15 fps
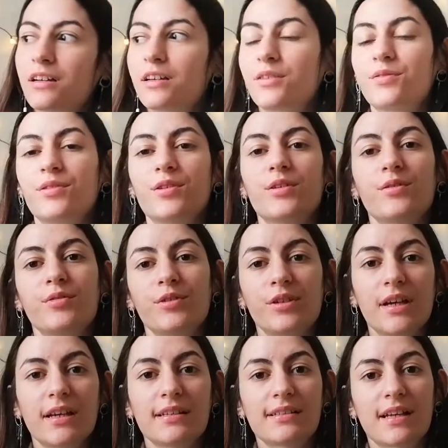if you
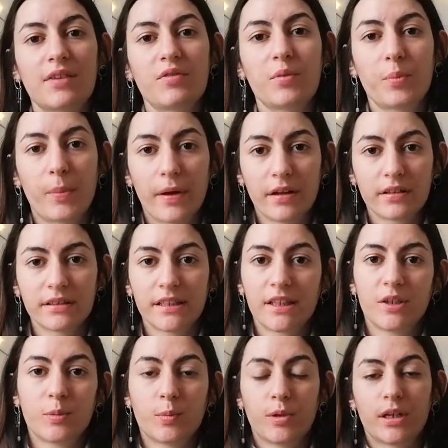guys have a belt and
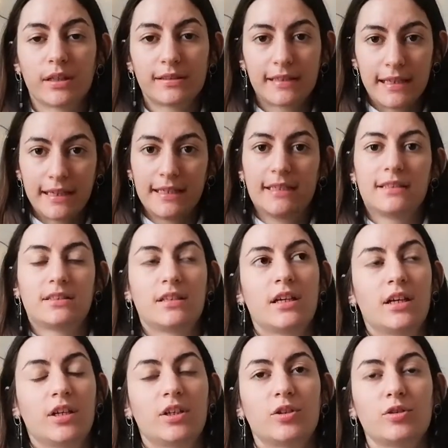you wanna tie it,
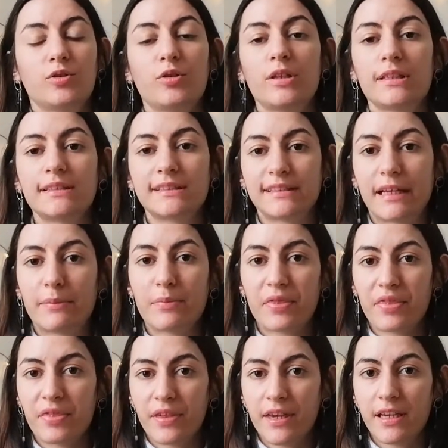you do the same
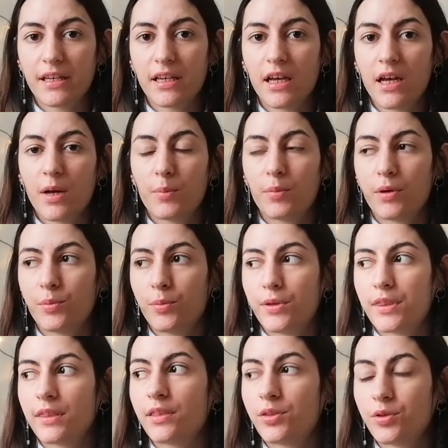thing but with
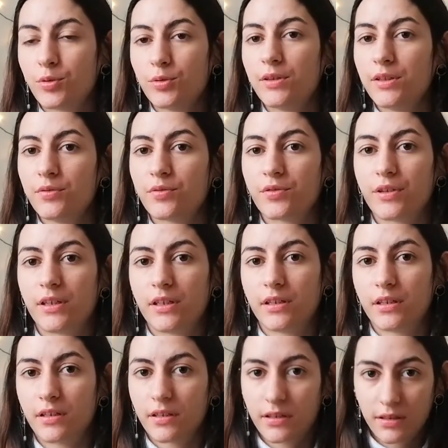two different
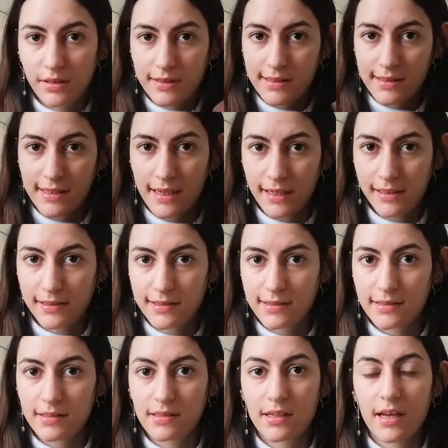sides,
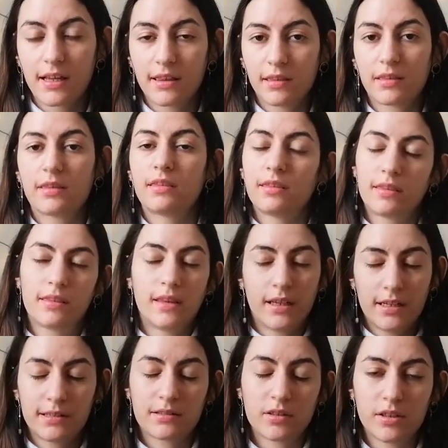and then
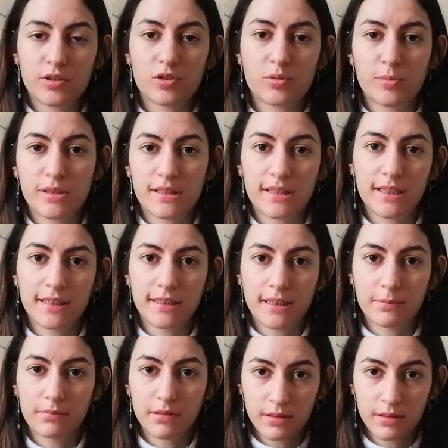it's going to be tied up